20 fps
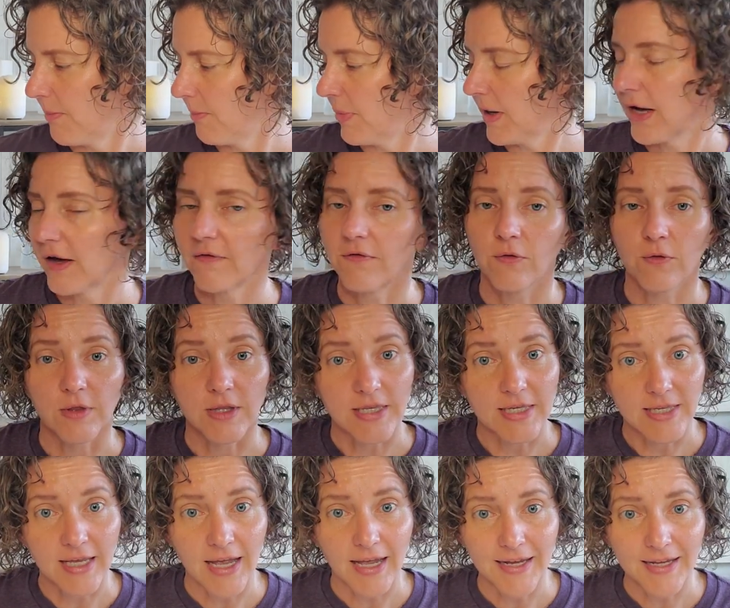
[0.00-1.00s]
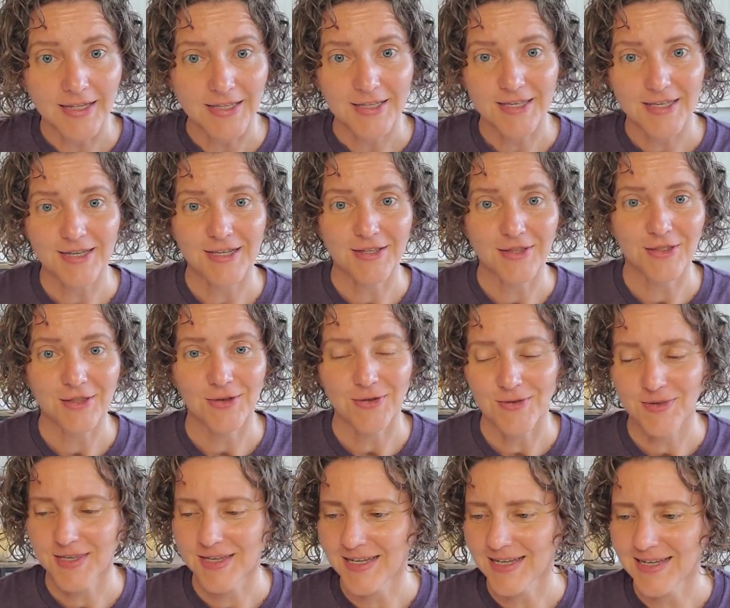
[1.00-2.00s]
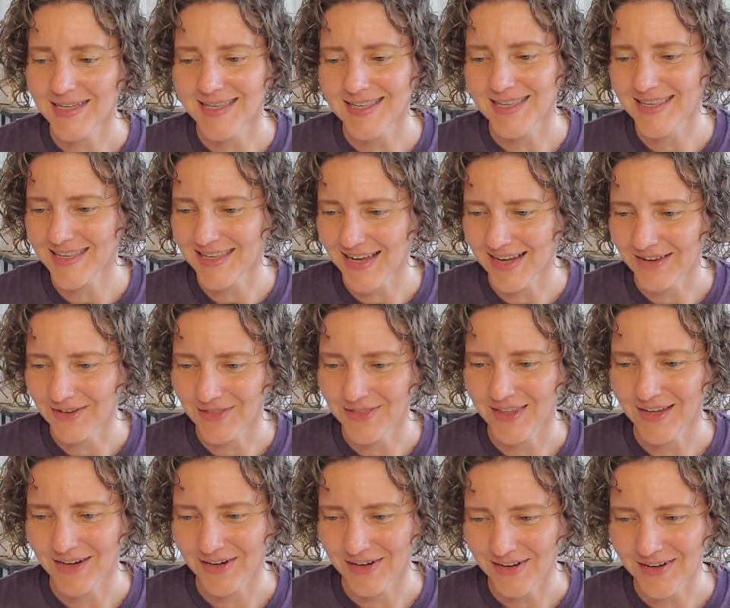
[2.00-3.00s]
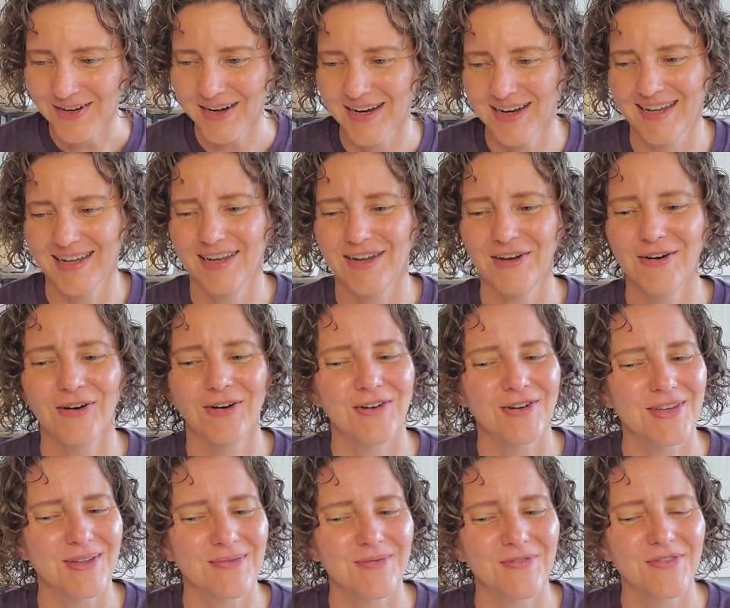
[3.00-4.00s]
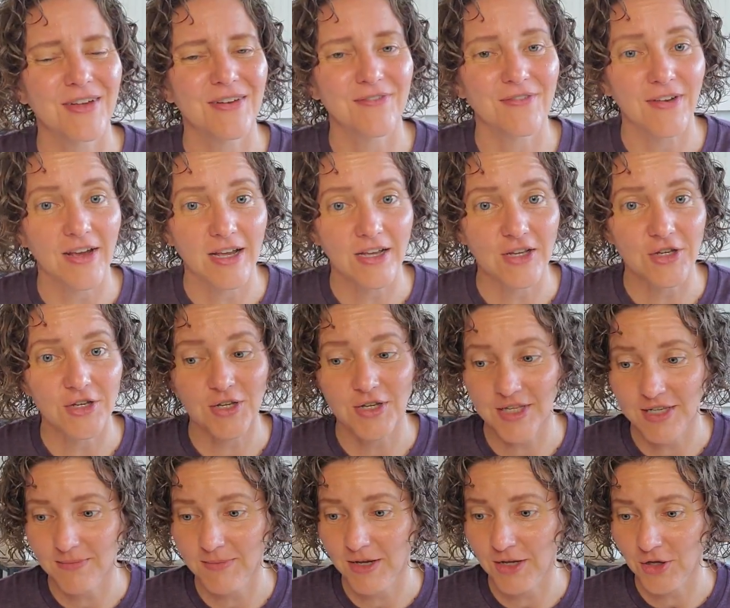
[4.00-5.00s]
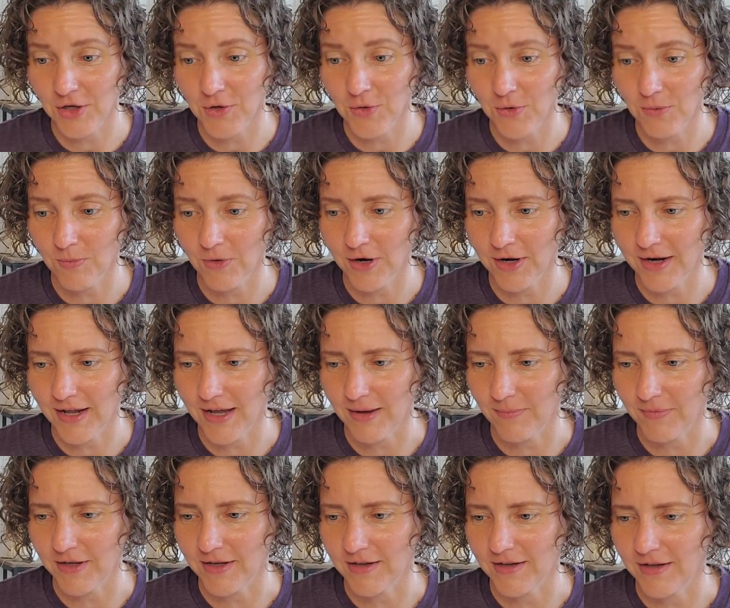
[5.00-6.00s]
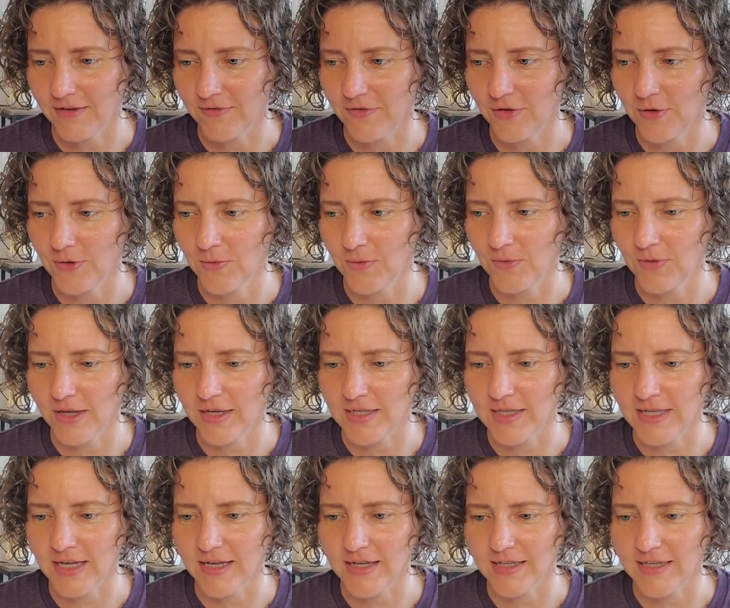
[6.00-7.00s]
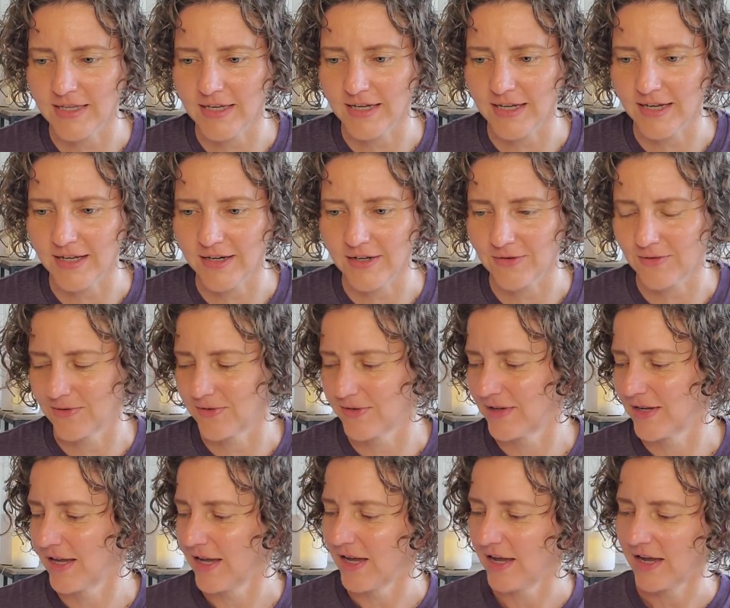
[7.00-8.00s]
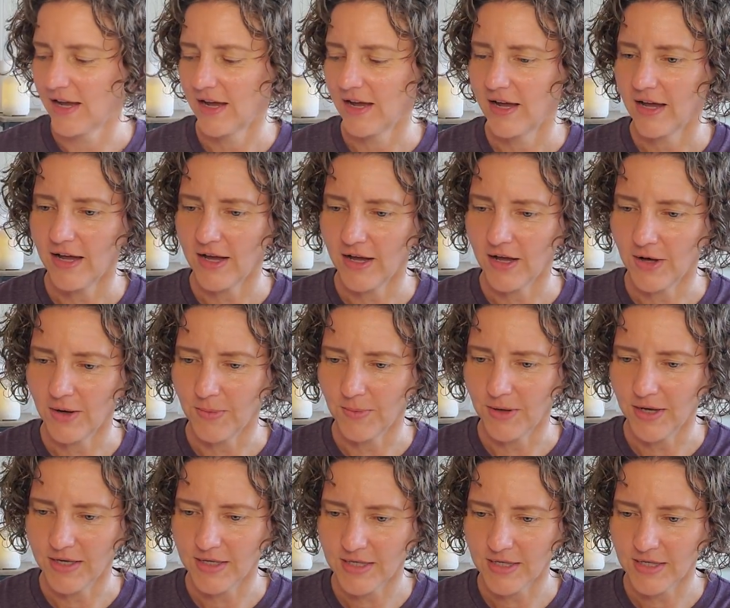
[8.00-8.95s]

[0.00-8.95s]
But for the science enthusiasts out there, here are some fun facts just to make your brain happy if you like science like I do.